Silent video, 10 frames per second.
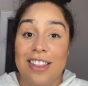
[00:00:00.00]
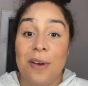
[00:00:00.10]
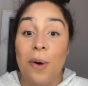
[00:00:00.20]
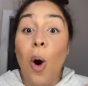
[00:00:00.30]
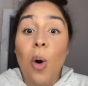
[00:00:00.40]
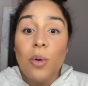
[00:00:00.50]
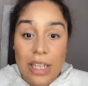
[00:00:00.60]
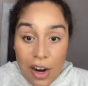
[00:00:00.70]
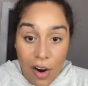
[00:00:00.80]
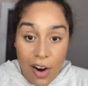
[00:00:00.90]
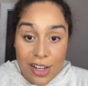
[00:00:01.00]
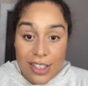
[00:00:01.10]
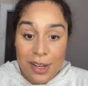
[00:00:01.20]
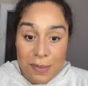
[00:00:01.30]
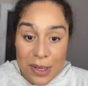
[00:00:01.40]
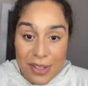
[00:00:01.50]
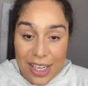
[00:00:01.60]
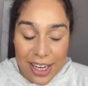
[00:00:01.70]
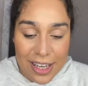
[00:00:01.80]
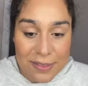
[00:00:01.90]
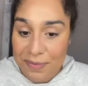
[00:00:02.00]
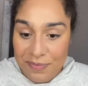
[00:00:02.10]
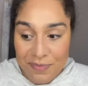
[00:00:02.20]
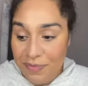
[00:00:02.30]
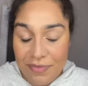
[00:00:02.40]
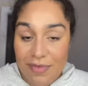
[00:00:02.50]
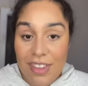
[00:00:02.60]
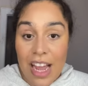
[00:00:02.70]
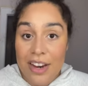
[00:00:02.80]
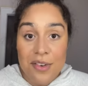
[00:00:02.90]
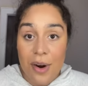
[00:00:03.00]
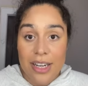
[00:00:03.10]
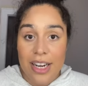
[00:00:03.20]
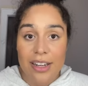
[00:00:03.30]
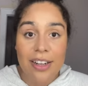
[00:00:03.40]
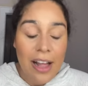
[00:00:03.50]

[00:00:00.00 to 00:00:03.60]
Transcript: they were holding on to music. Had no idea.